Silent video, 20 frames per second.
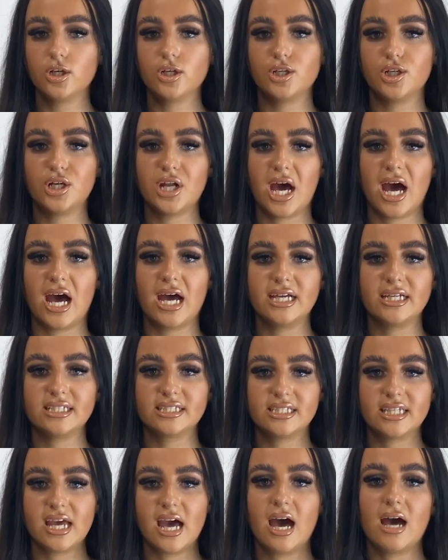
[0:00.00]
nice
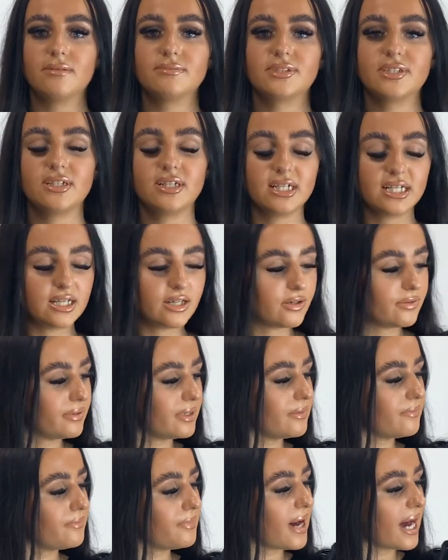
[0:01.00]
the arms are a little
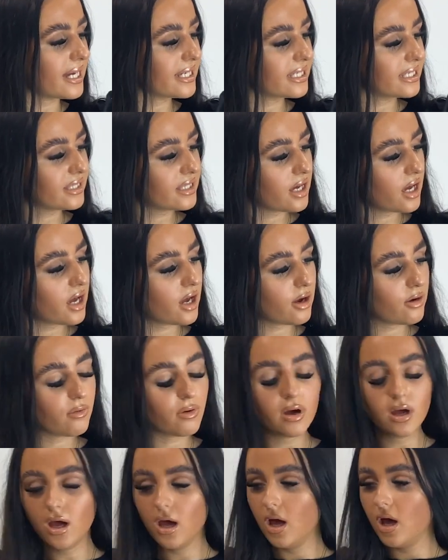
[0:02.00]
bit baggy
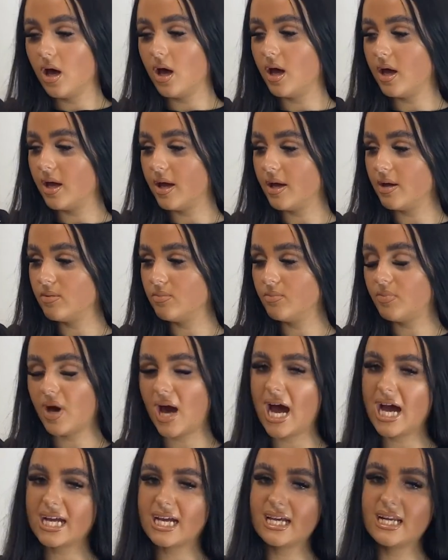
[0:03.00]
though um, but
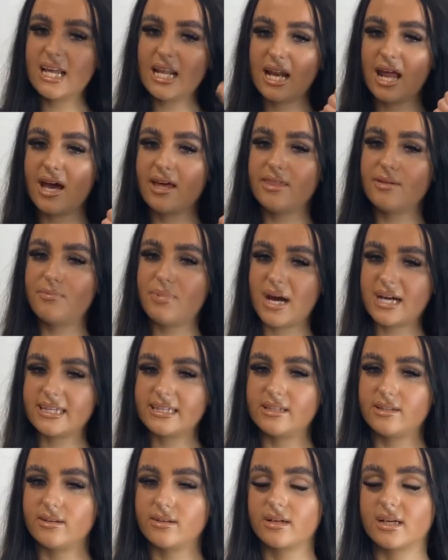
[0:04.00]
I kind of like the baggy
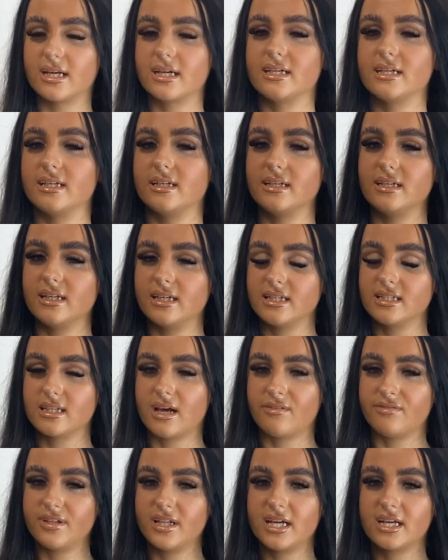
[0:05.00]
look like it is I
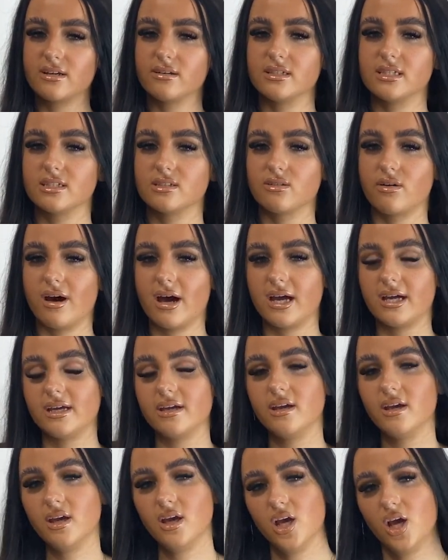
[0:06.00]
feel like because it's
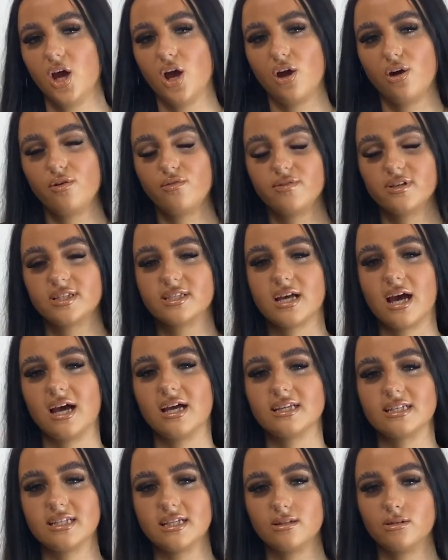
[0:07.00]
quite
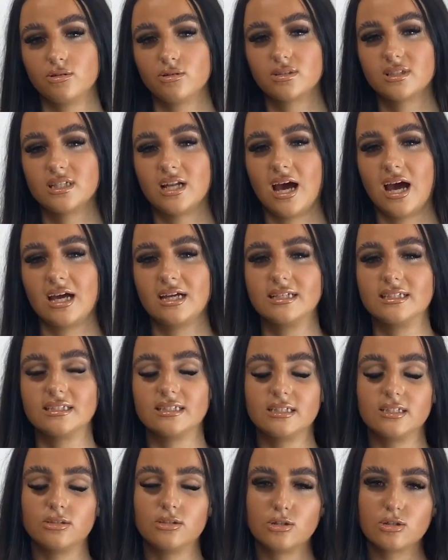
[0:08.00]
oversized it looks nice
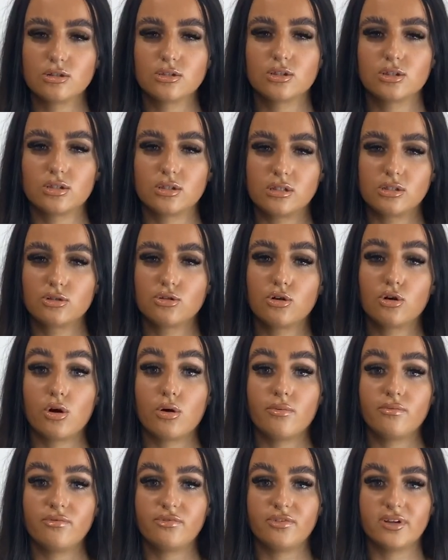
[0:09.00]
it looks
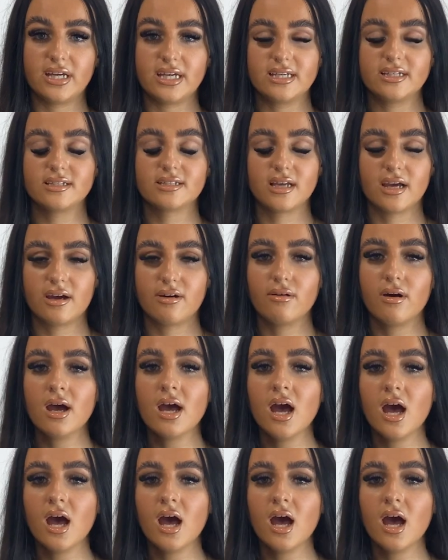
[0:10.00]
comfy so